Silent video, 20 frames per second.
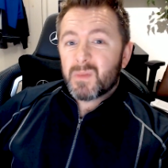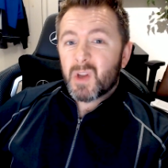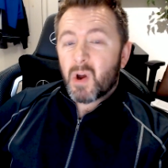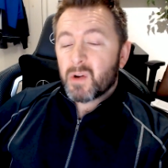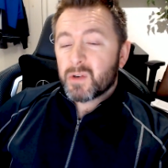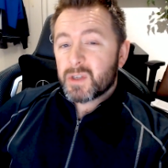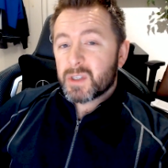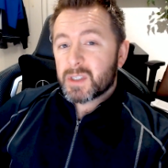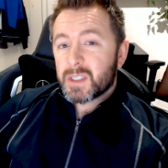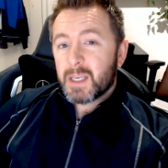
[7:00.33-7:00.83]

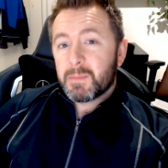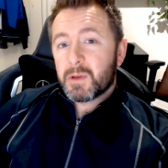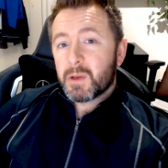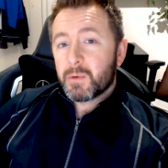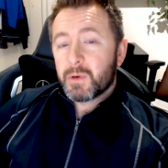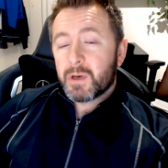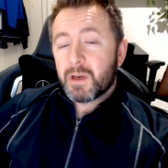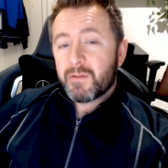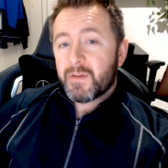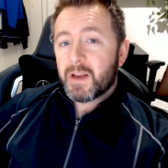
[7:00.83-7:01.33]
Can't just keep
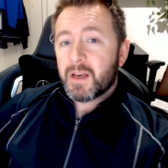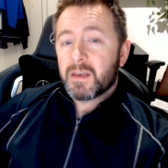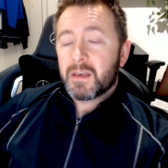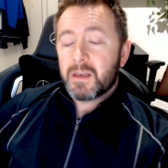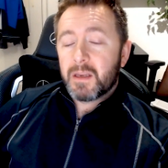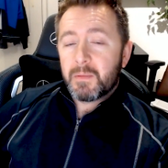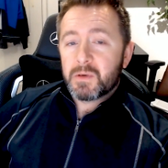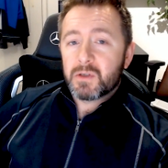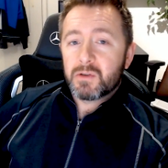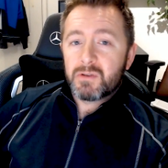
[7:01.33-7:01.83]
doing Inventor
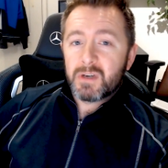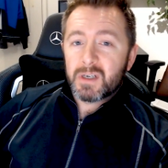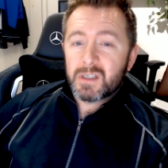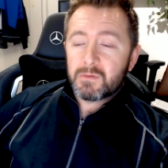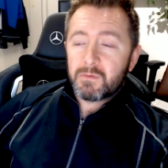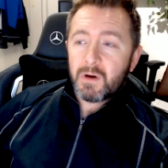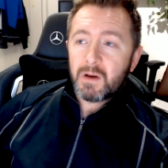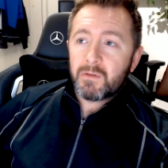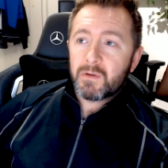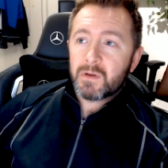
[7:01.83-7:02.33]
tips and
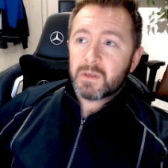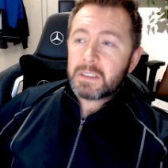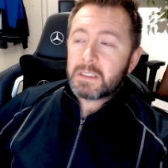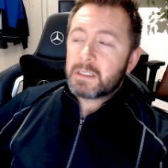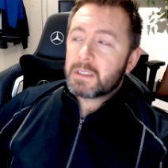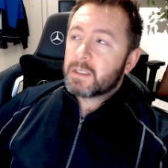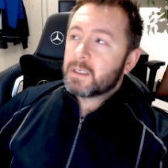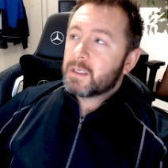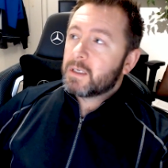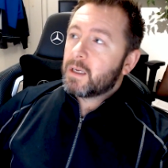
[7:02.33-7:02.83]
tricks forever.
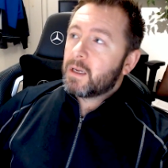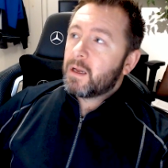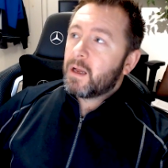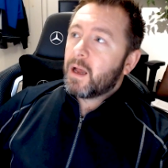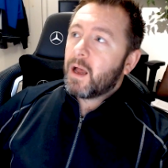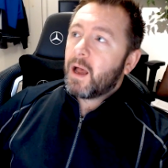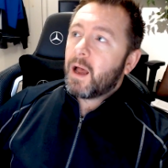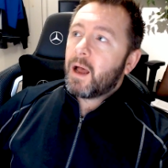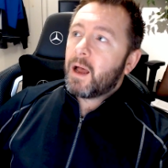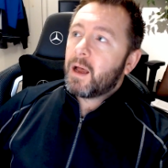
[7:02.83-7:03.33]

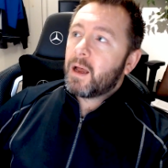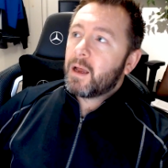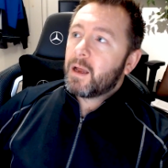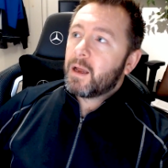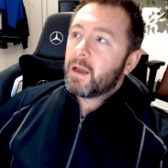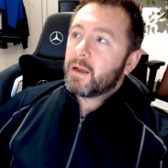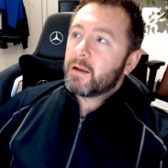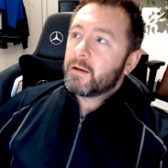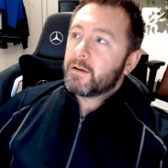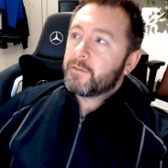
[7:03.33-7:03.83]

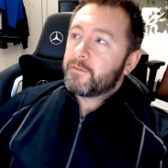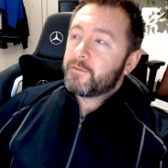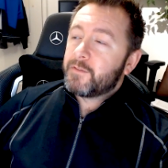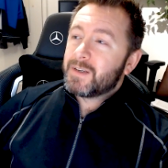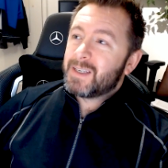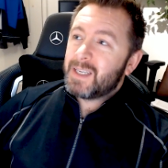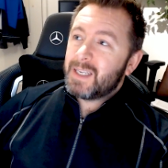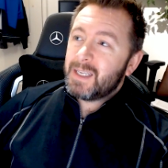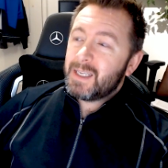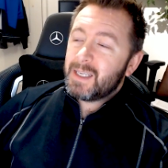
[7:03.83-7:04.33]

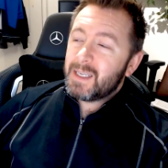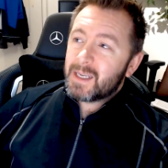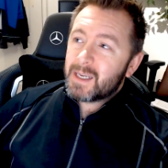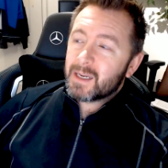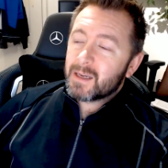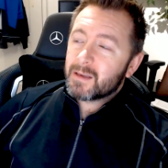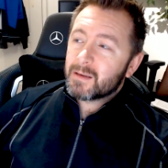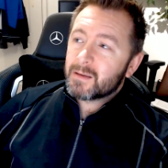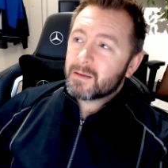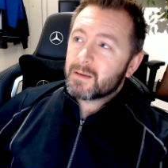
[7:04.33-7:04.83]

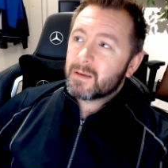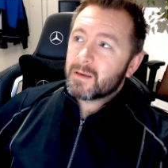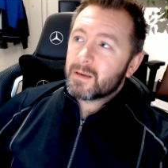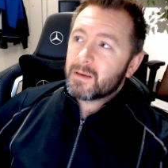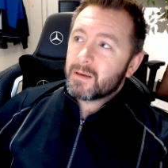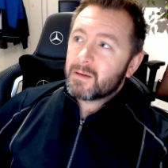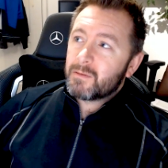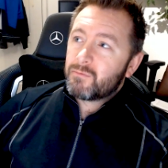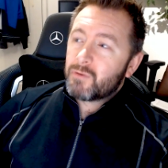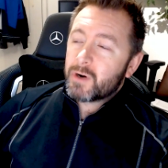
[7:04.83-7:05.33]
Fatigue,
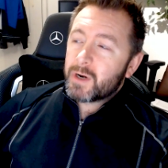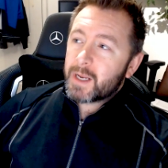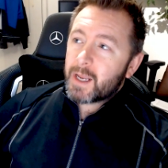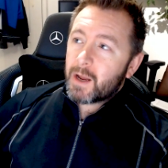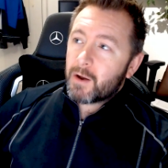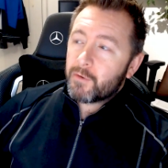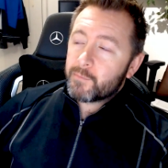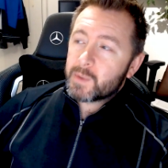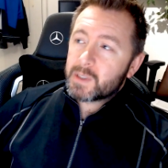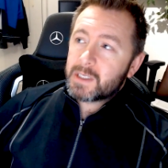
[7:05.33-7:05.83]

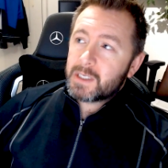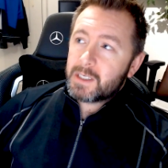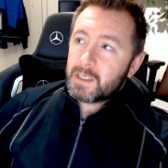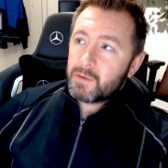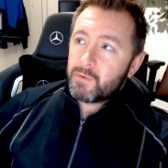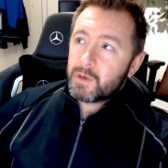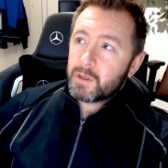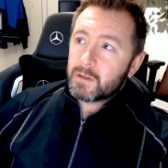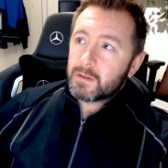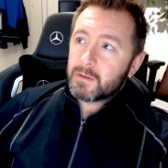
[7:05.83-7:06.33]
running out of
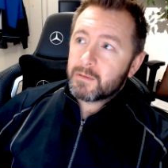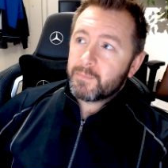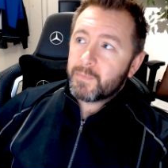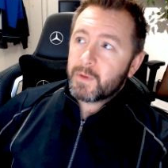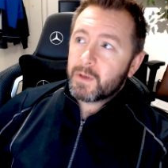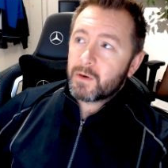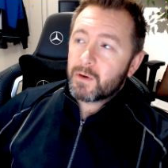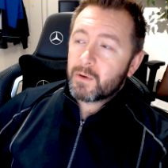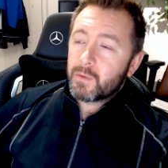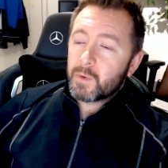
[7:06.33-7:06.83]
material.
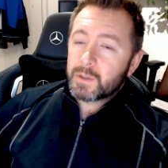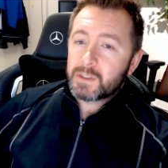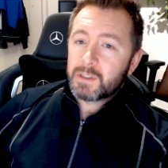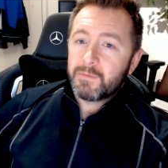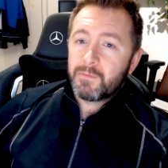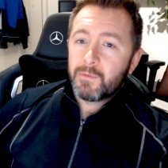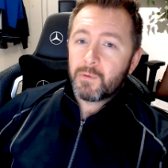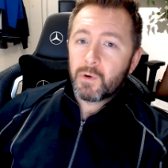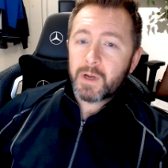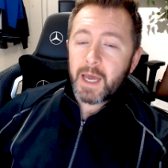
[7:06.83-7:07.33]
You know,
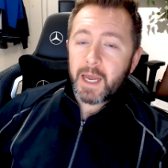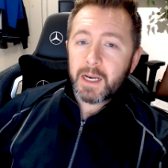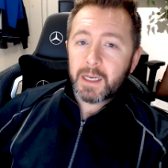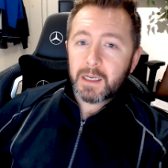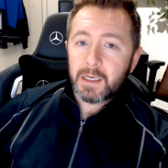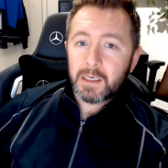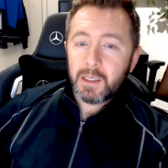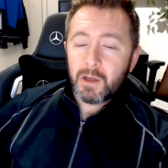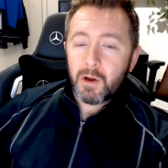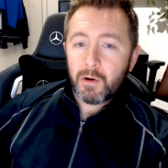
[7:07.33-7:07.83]
once you've
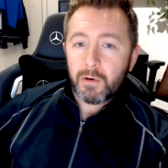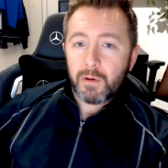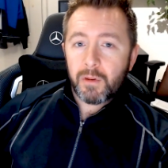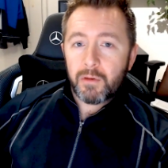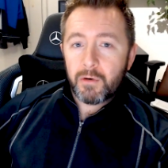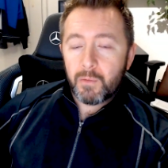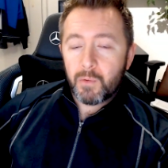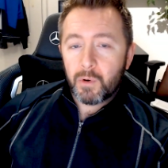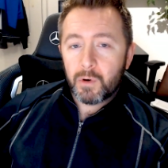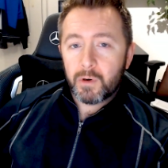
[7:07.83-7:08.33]
organically gone
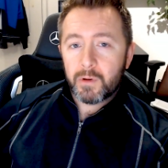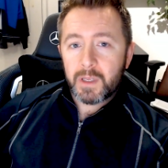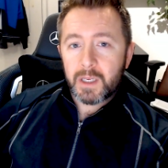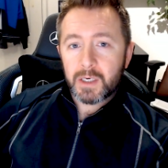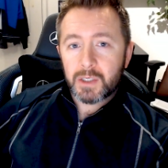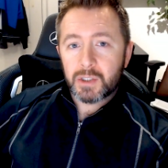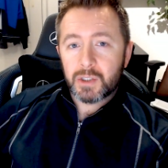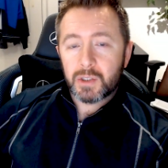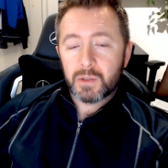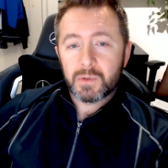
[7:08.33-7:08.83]
through all of
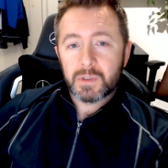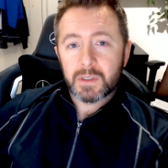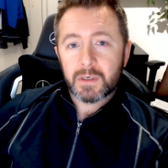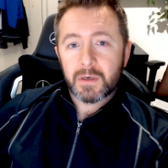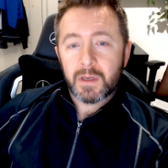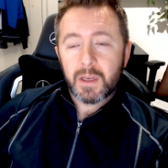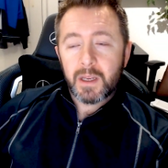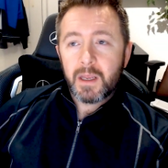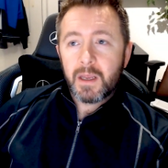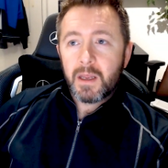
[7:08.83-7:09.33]
the issues
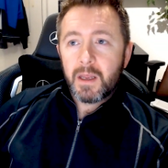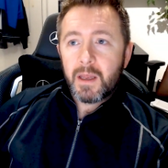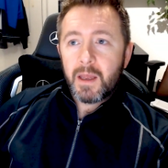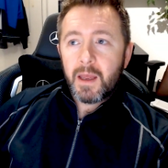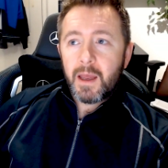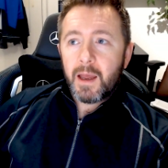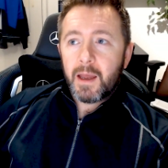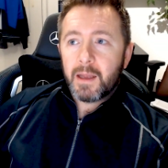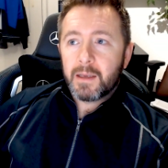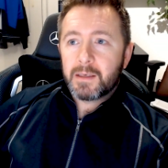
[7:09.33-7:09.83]
and
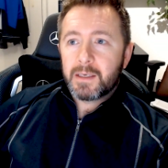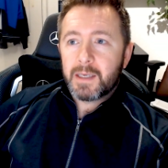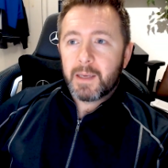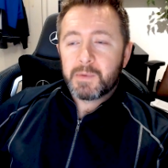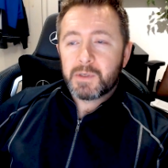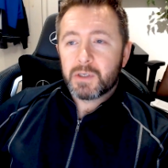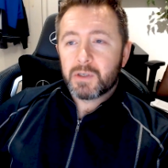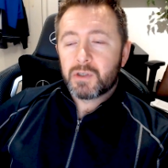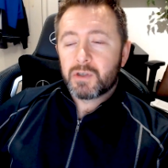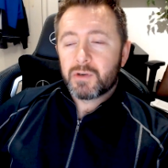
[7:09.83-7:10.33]

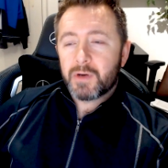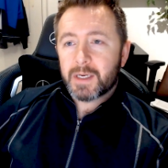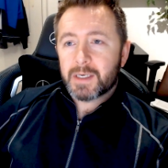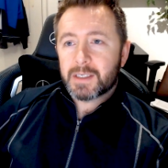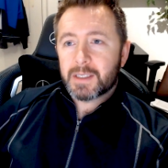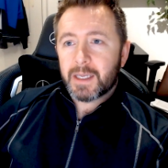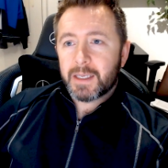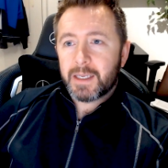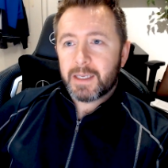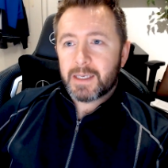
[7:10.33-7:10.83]
tips and
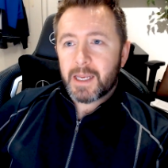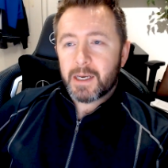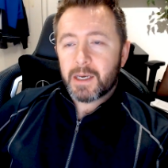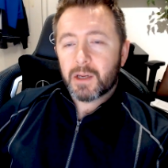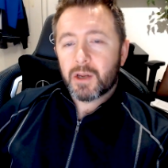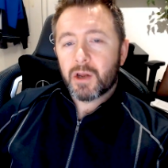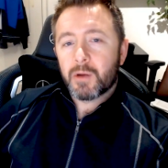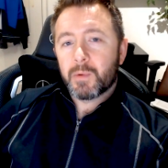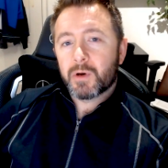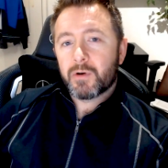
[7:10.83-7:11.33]
tricks that you
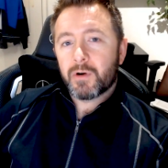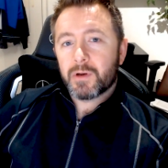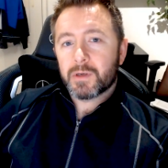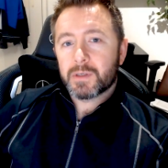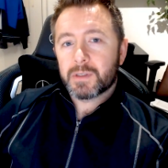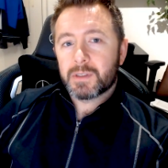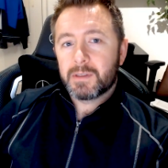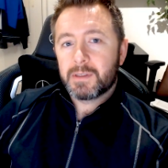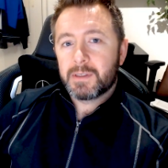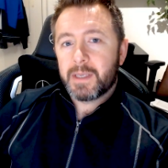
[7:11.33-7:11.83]
tend to come
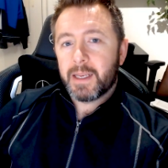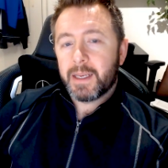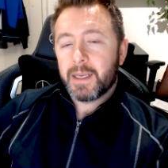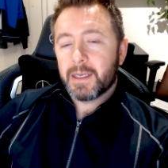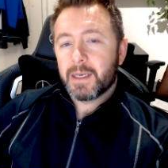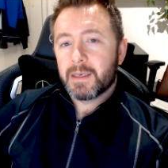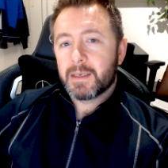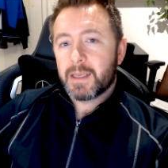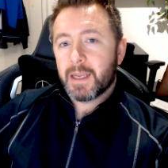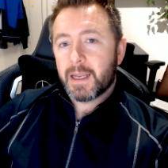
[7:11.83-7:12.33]
across
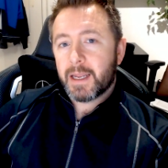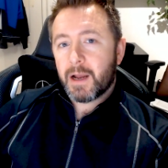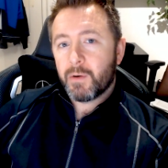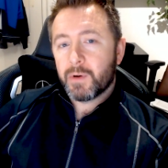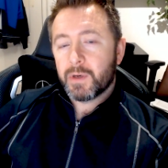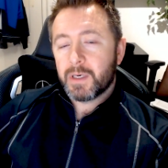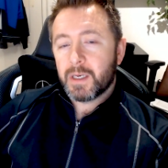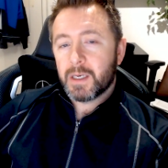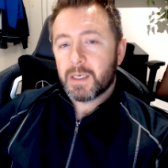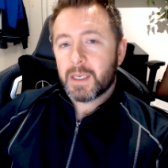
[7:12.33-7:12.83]
day in and day
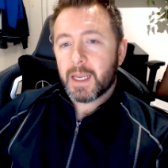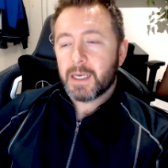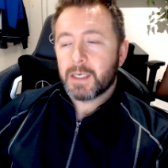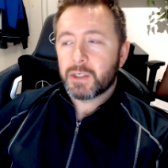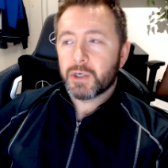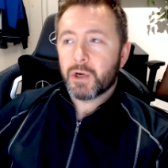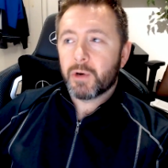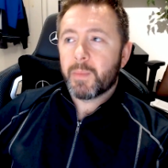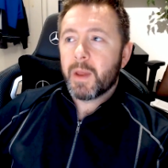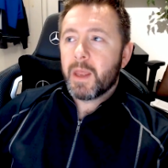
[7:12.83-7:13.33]
out in your day
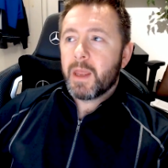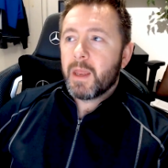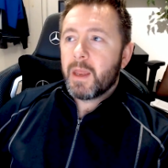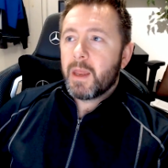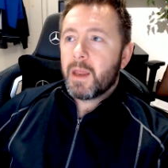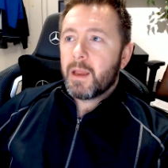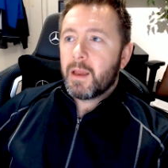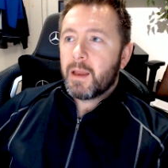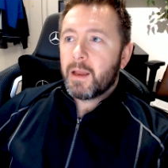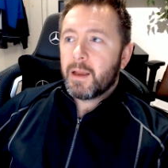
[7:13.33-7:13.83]
job,
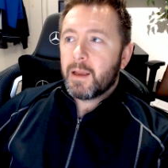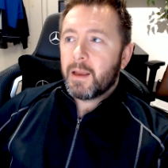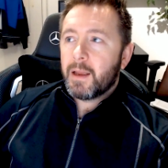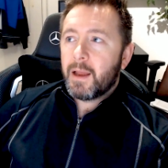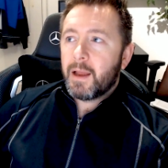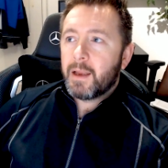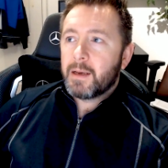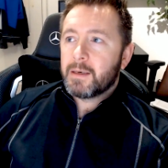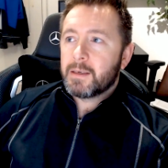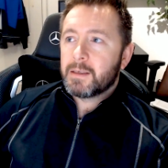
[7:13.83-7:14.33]

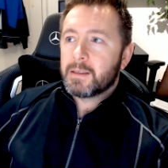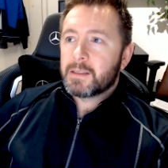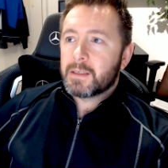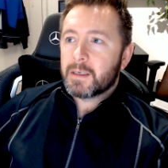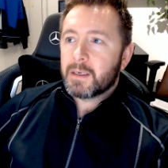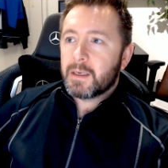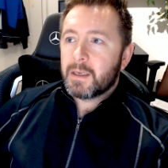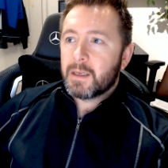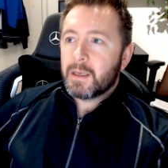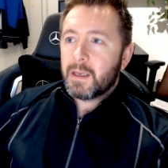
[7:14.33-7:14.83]

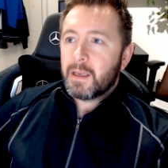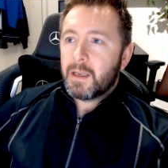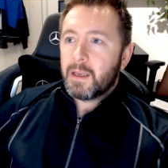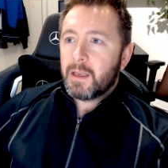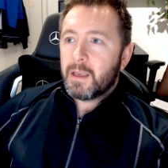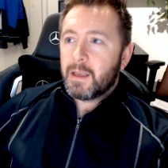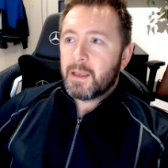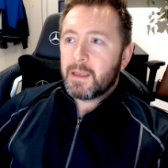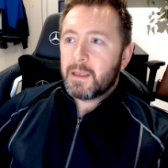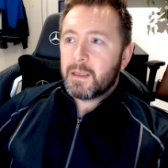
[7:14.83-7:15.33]
and
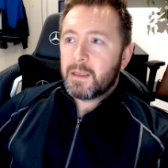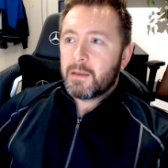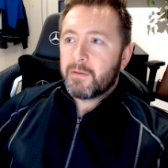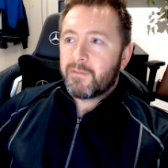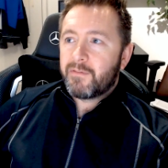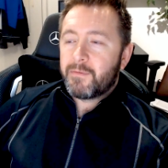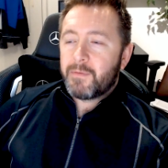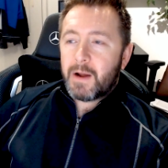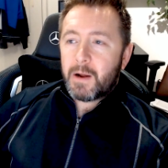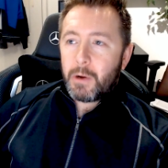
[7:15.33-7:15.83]

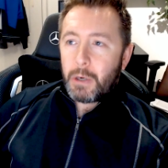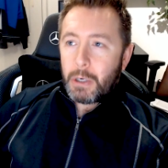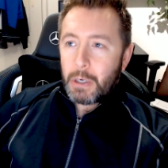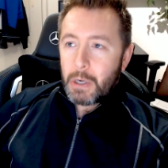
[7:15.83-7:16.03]
you've